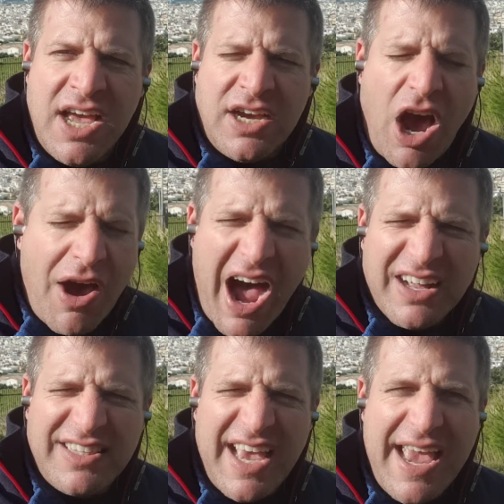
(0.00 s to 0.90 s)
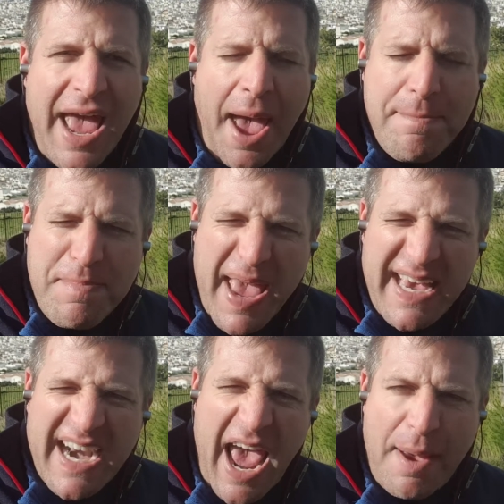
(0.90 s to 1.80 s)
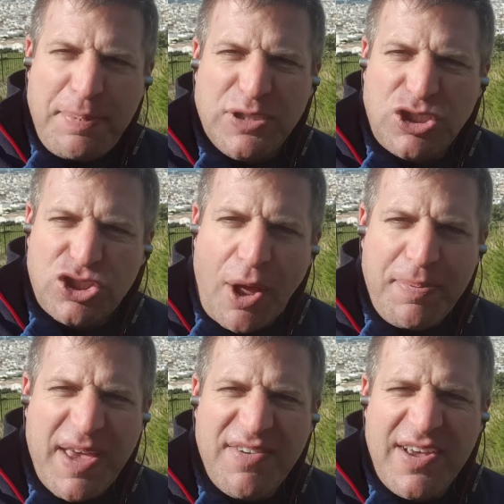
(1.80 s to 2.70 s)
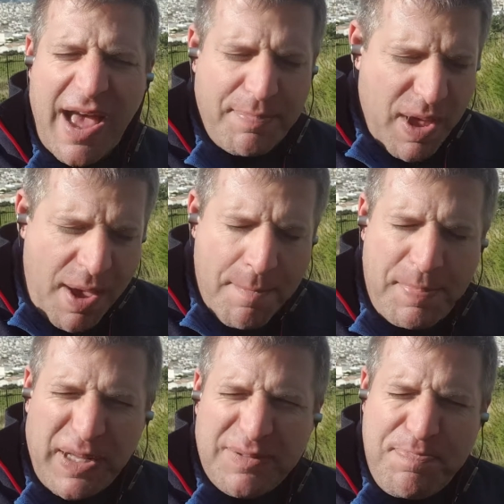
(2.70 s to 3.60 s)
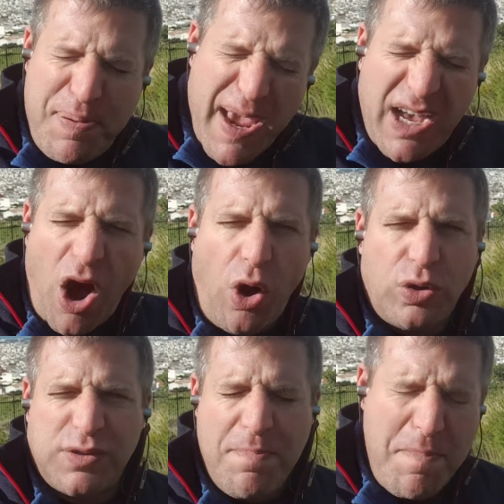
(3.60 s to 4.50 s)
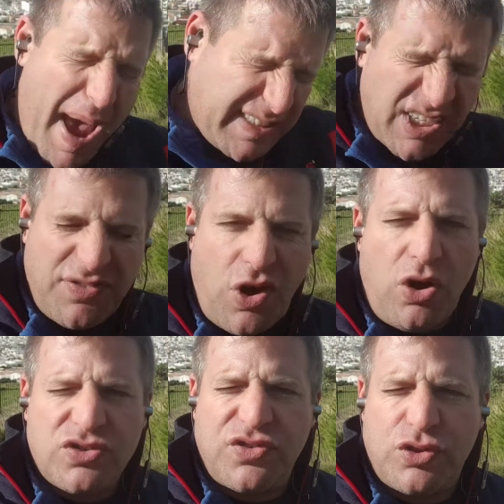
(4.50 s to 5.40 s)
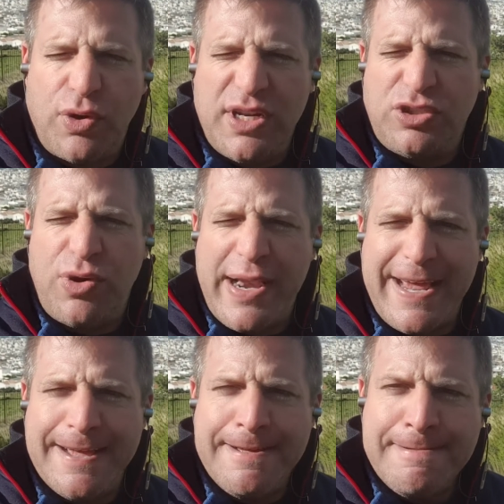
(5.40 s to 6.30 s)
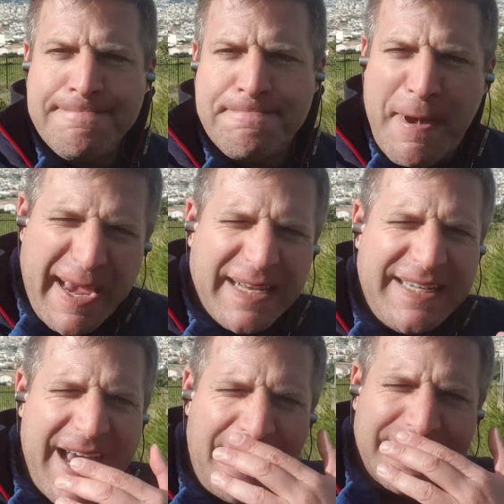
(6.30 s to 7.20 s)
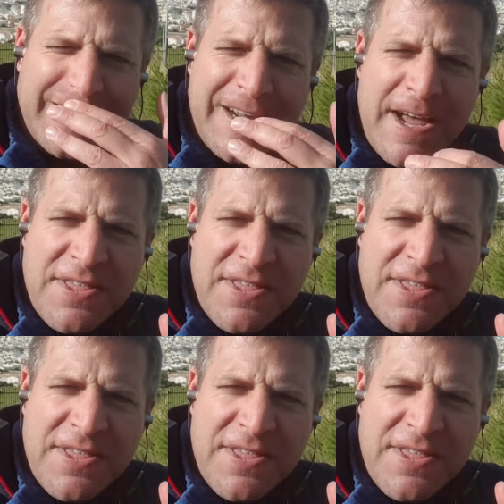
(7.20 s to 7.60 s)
Go out there and make it happen. Stop giving up. Build big goals, massive goals for 2020. Make it count.